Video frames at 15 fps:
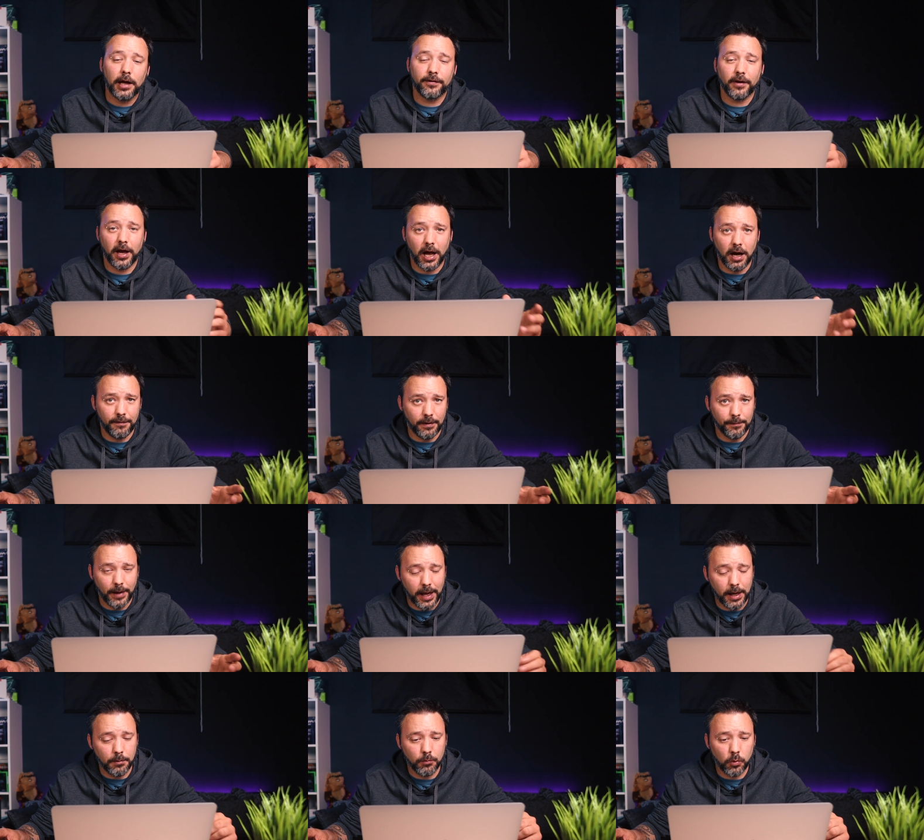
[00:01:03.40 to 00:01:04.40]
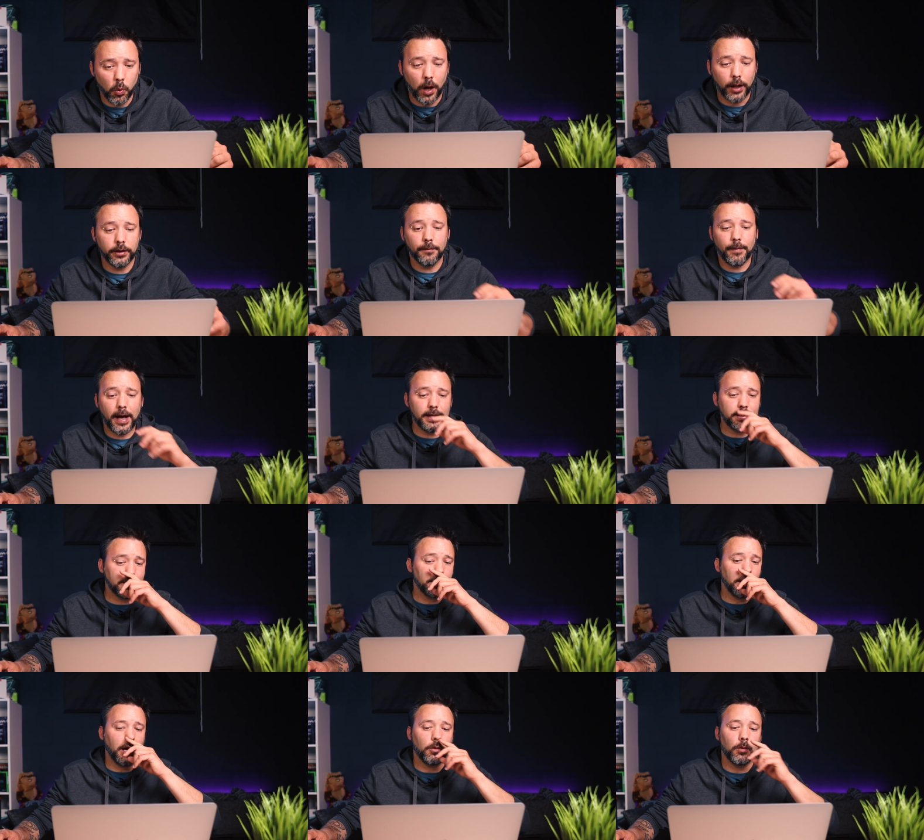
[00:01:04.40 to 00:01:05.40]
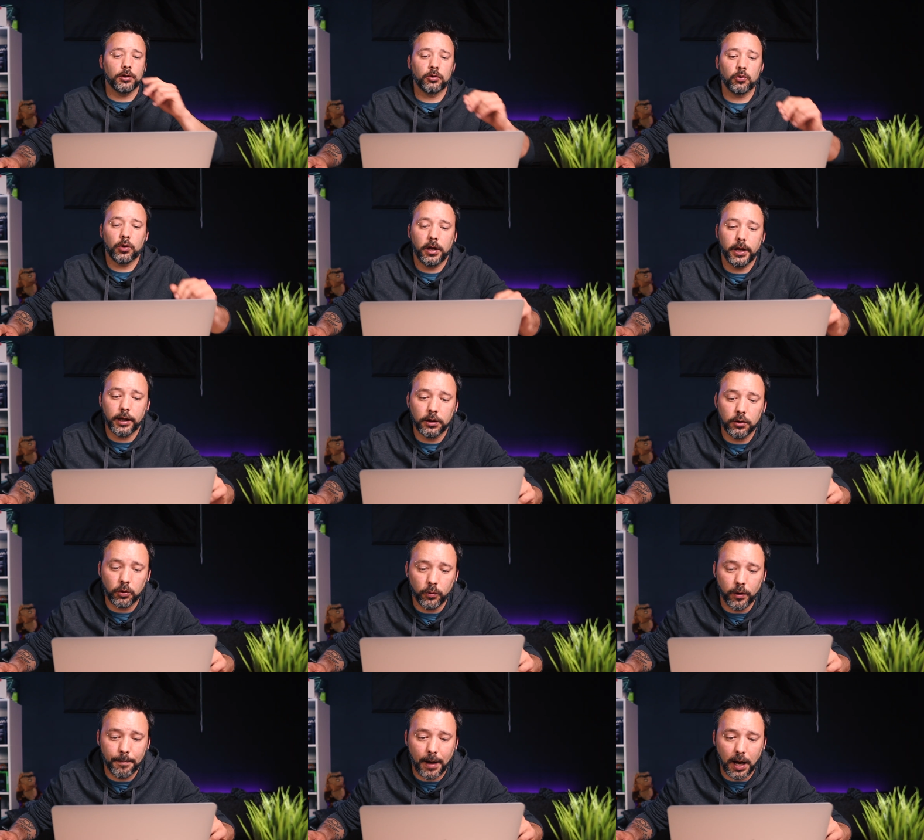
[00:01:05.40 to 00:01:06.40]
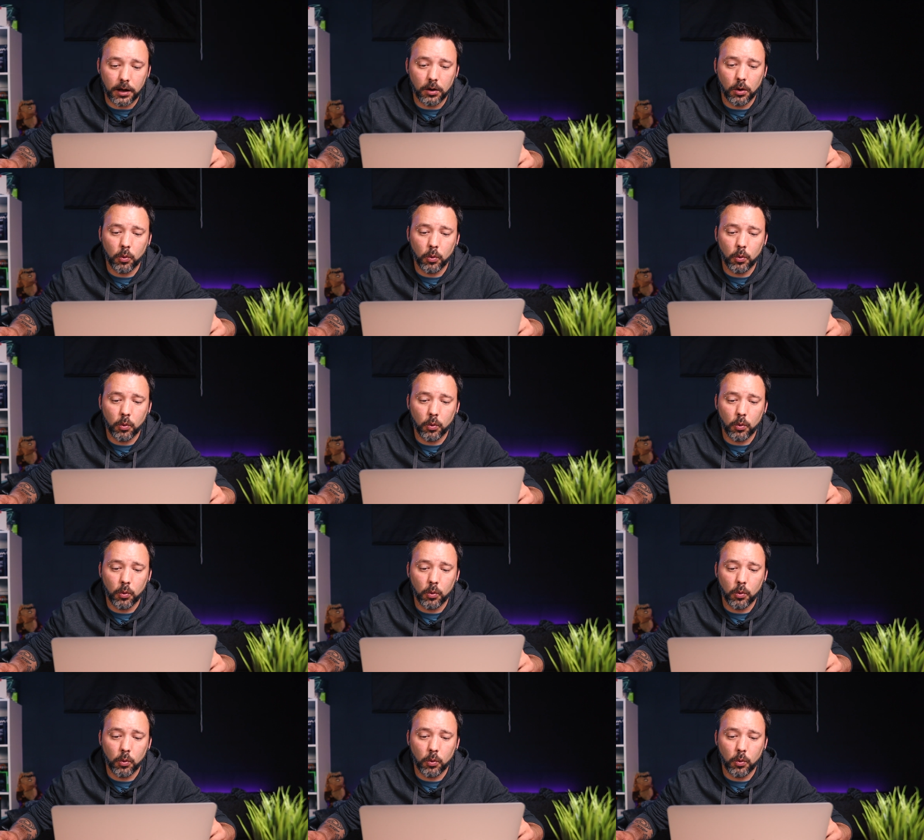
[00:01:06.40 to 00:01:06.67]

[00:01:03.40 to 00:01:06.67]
As I have an M1 device, I want to click into the pack